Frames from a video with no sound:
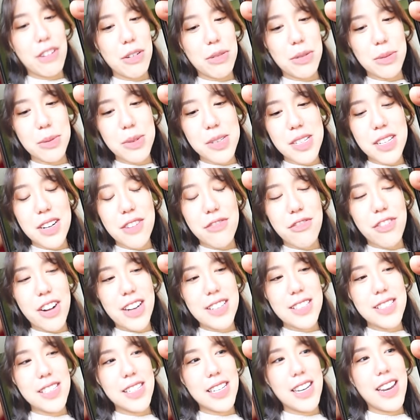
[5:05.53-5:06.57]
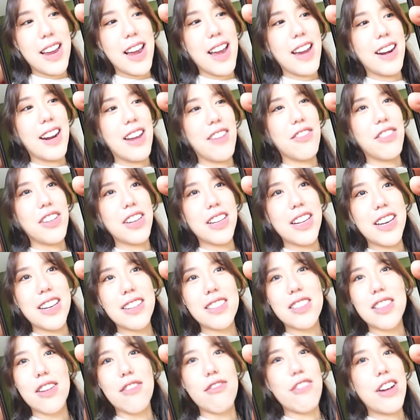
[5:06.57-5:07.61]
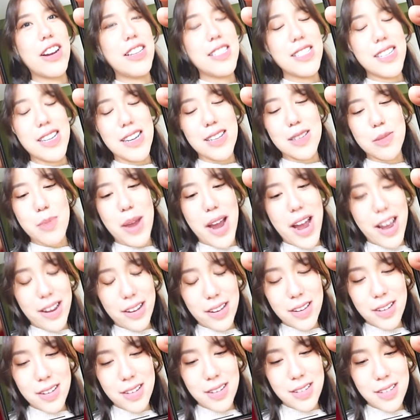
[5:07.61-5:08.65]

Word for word: and everyone was in a frenzy, and I feel like the frenzy is back.